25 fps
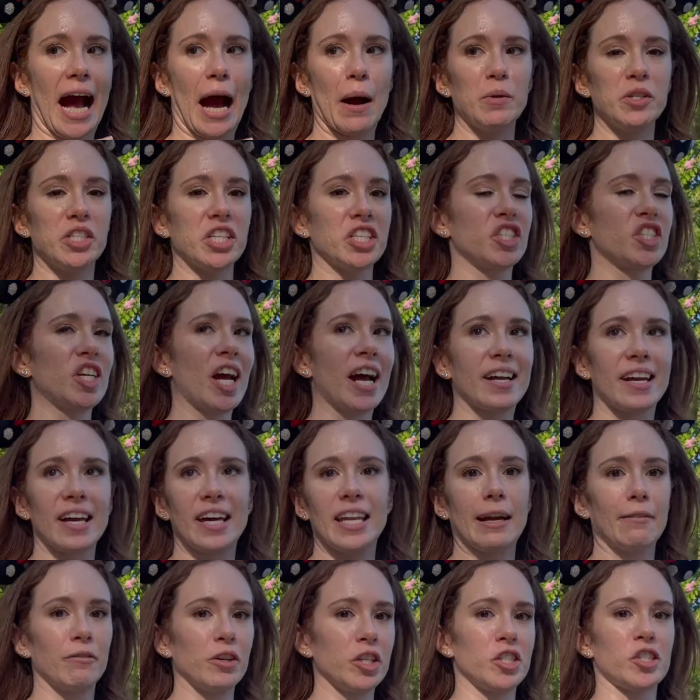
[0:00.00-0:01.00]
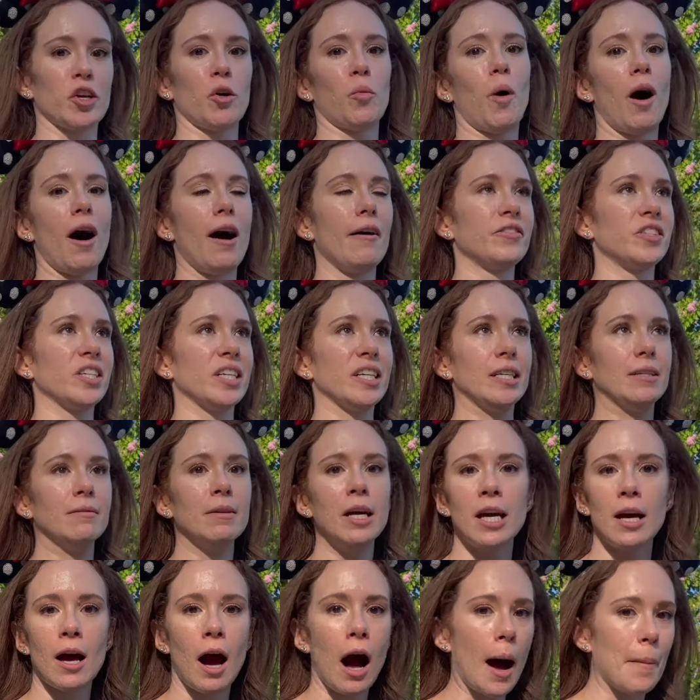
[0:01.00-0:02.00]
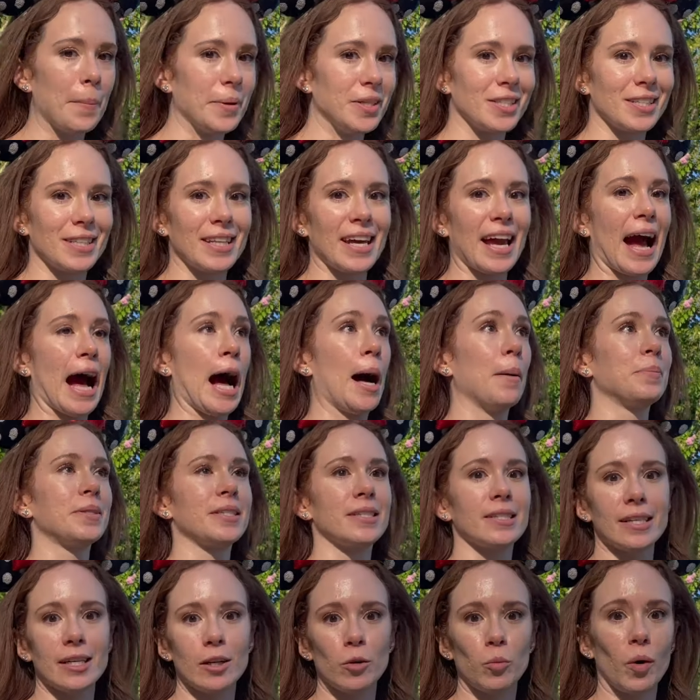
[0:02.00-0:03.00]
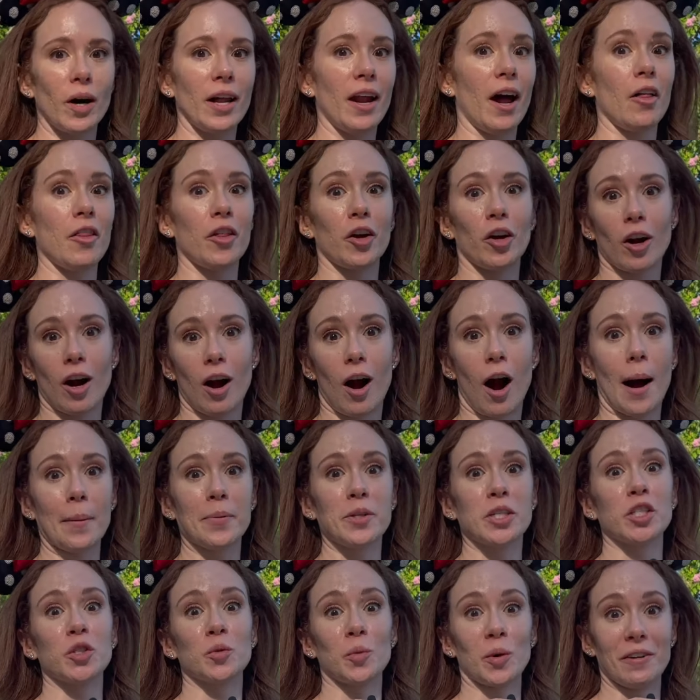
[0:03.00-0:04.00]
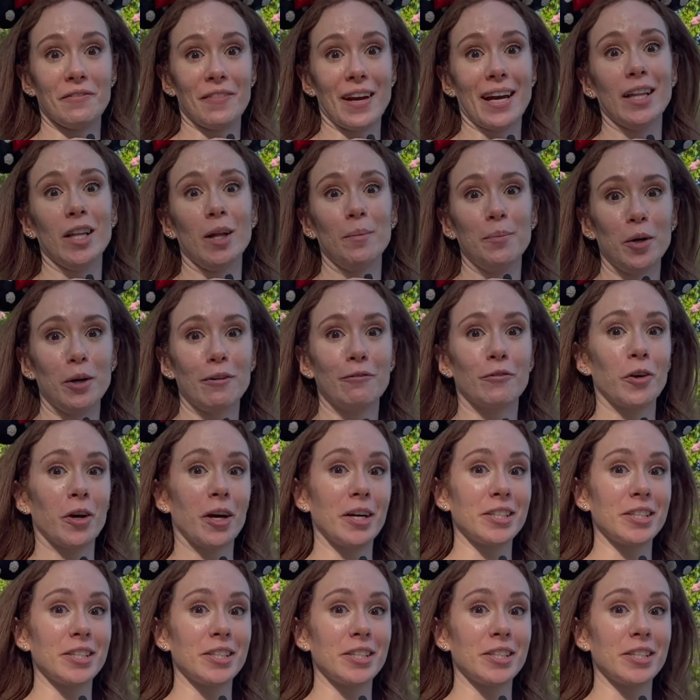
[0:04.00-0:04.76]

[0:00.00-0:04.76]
I would just check in every so often, hop into the app, see what other options were available for